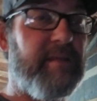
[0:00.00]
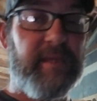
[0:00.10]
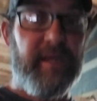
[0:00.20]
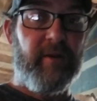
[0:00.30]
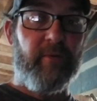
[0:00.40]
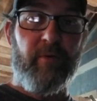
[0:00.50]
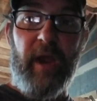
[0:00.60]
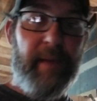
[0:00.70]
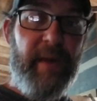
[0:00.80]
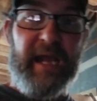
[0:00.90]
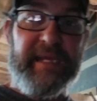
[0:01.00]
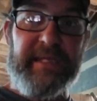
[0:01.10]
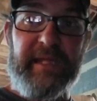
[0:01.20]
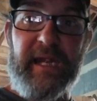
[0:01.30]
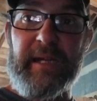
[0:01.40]
get it right back
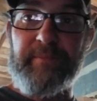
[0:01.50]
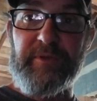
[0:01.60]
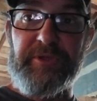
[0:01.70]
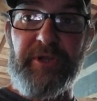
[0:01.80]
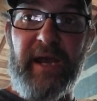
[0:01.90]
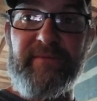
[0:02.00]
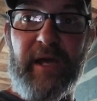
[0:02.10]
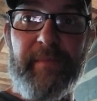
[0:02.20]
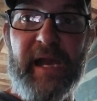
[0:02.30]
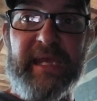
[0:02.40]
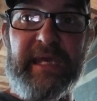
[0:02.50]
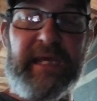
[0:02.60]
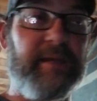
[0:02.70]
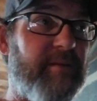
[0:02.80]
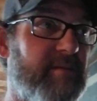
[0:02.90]
in there, put the drive line back in
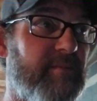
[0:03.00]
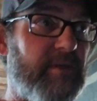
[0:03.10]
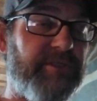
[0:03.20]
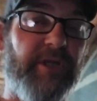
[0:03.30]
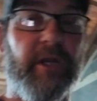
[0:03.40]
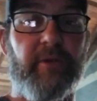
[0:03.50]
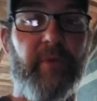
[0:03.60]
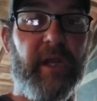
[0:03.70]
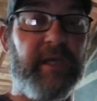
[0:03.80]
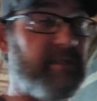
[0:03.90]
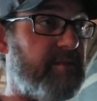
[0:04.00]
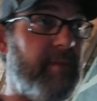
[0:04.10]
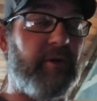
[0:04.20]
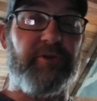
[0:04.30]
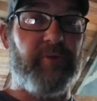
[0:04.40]
it. I'm going to start it and run it because the
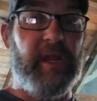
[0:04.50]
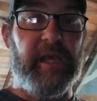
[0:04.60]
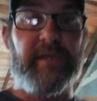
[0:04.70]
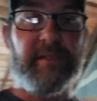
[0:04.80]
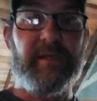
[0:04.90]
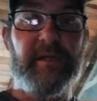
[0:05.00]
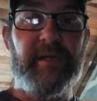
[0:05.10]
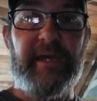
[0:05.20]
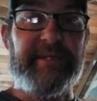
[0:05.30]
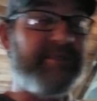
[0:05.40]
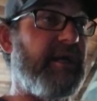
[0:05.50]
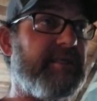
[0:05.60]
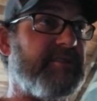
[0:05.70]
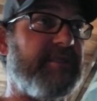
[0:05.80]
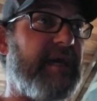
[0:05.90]
motor's ready. It's
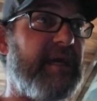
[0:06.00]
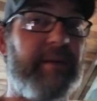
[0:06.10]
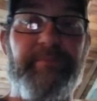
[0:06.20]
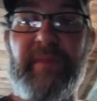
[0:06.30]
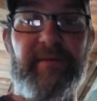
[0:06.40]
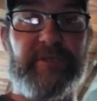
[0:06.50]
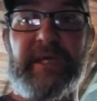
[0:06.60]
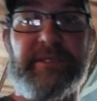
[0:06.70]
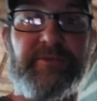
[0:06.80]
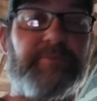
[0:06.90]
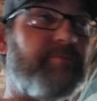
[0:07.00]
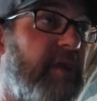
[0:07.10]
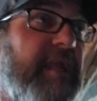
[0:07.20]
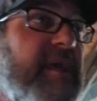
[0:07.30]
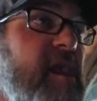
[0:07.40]
done set up. Everything's
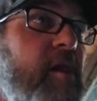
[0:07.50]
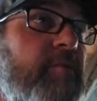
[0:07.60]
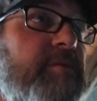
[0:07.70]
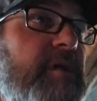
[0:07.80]
ready to go.